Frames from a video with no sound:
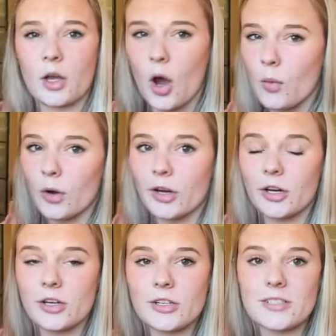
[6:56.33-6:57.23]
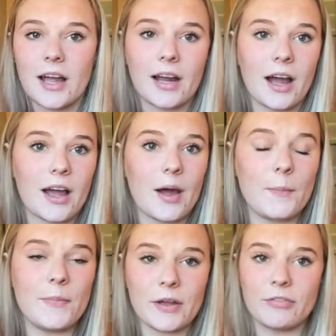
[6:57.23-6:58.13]
coworkers. I got a
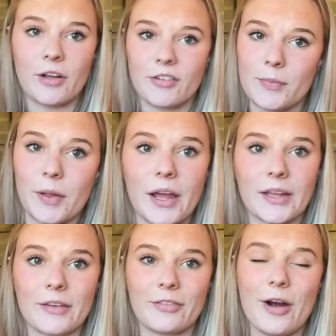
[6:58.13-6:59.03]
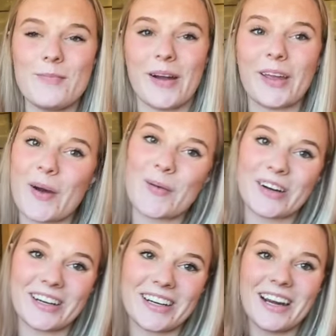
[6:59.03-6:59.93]
big fluffy blanket from my
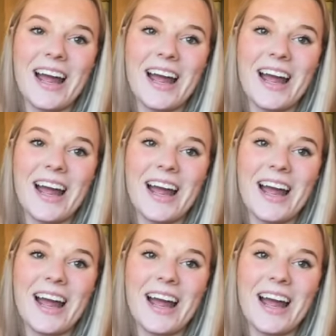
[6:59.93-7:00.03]
coworker